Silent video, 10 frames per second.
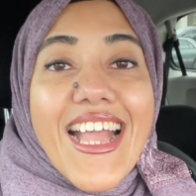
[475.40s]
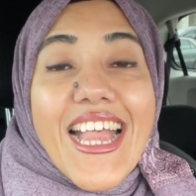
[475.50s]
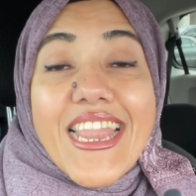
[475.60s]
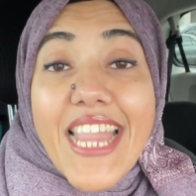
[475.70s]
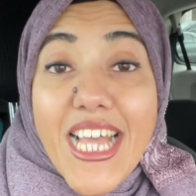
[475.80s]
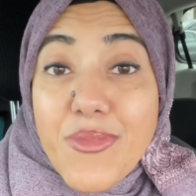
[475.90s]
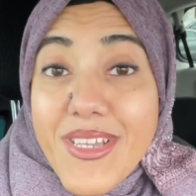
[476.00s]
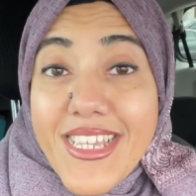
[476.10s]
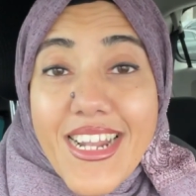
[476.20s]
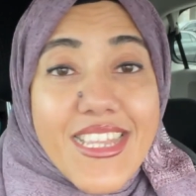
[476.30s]
That's
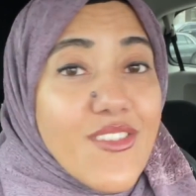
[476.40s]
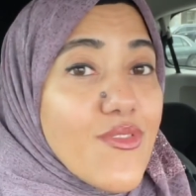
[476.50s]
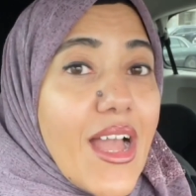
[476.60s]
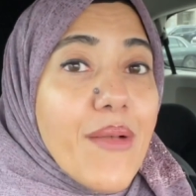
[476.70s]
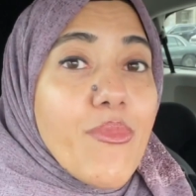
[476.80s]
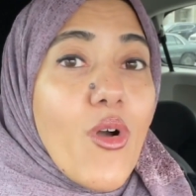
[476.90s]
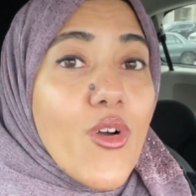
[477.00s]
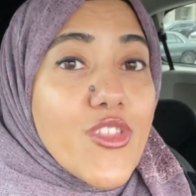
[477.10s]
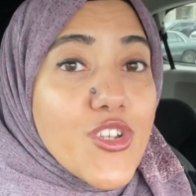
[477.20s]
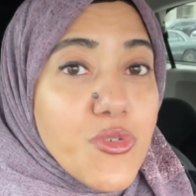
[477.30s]
basically the wrap
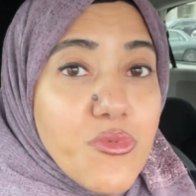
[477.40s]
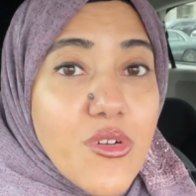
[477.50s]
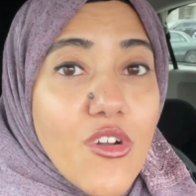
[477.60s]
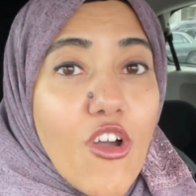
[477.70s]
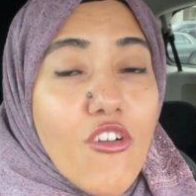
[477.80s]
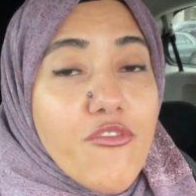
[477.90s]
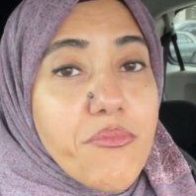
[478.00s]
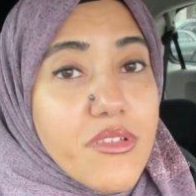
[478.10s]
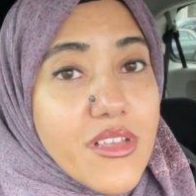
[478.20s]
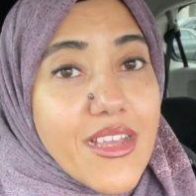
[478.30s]
on the tour of
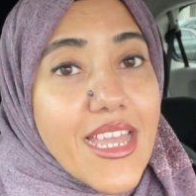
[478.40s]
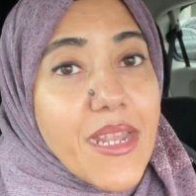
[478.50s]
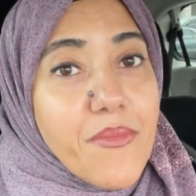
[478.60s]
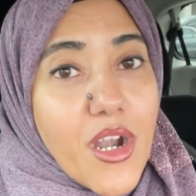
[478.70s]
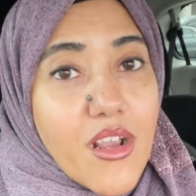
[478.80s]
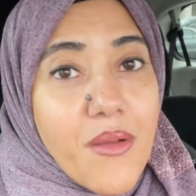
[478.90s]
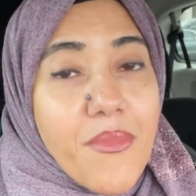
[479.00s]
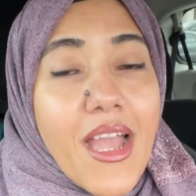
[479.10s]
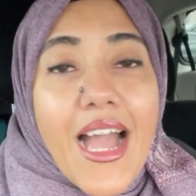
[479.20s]
Bullock in Markham.